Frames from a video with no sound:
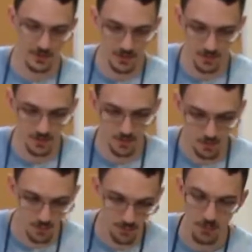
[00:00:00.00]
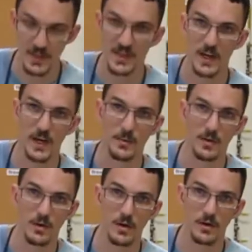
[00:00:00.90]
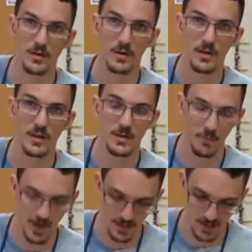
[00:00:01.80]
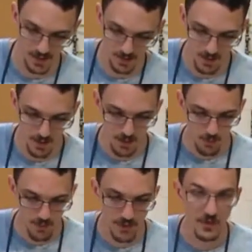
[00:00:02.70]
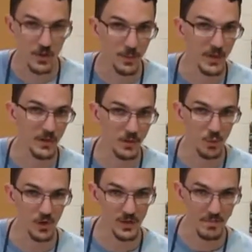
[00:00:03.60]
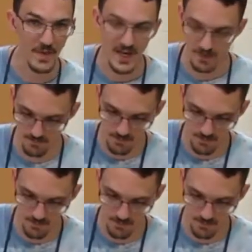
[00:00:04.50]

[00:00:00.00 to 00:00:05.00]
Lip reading: 2, or 3 times along this seam right here where the 2 pieces of wood meet.